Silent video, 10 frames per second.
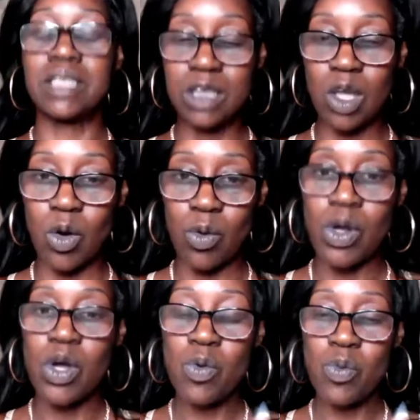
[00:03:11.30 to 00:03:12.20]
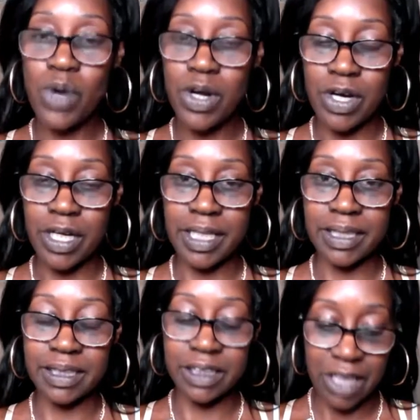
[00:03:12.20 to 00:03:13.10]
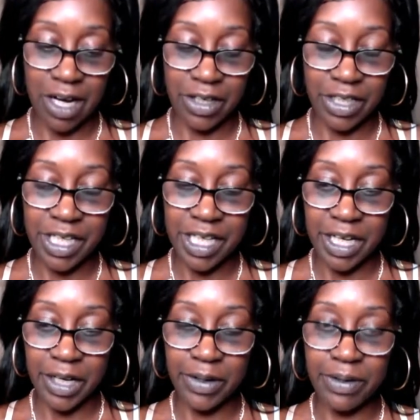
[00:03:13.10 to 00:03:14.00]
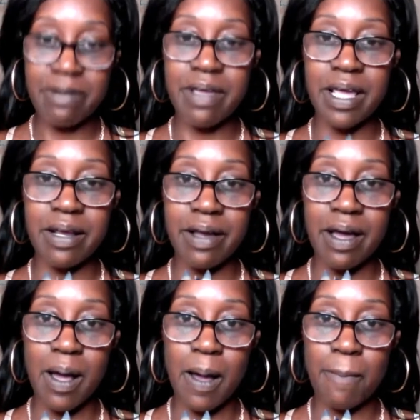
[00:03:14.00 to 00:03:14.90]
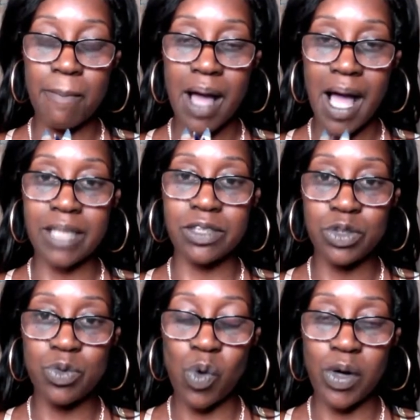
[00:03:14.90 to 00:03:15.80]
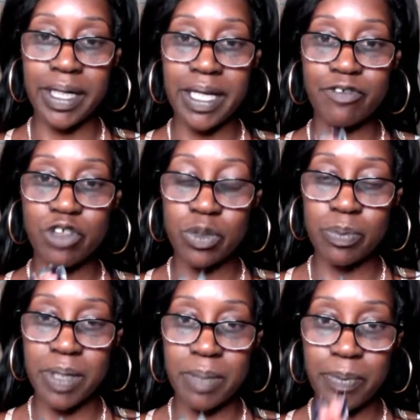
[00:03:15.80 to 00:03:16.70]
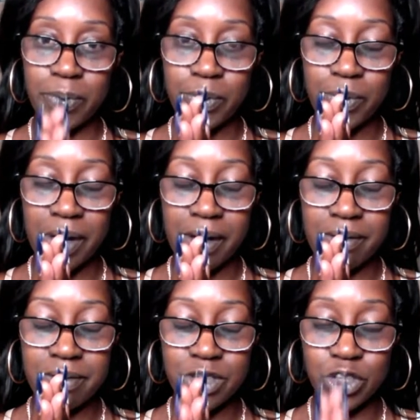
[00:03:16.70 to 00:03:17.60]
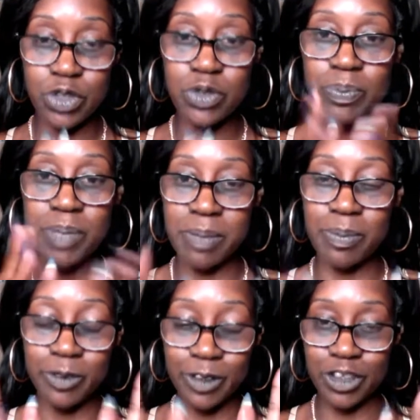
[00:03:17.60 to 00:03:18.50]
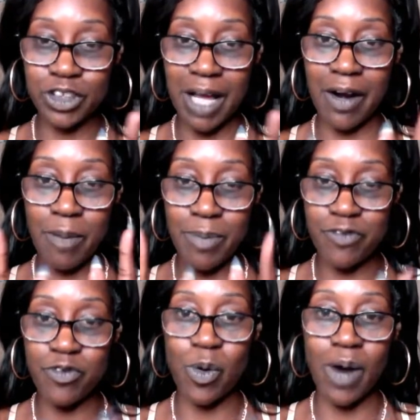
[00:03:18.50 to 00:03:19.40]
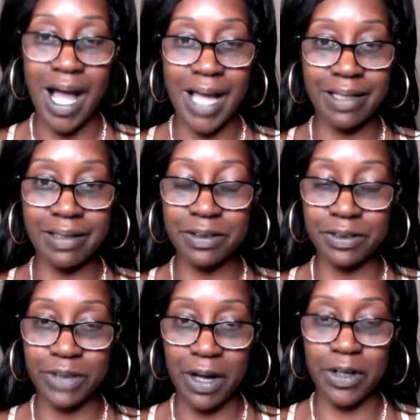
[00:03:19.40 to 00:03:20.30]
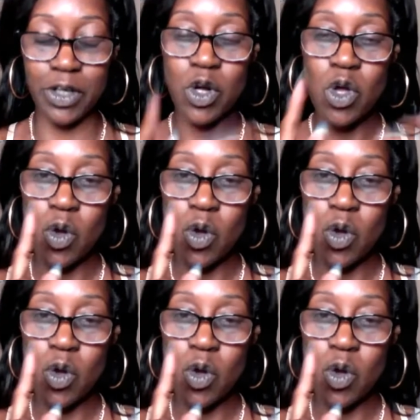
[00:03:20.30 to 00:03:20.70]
So we're going to get started here and um, I do want to give two people two people's a shout out before I get started.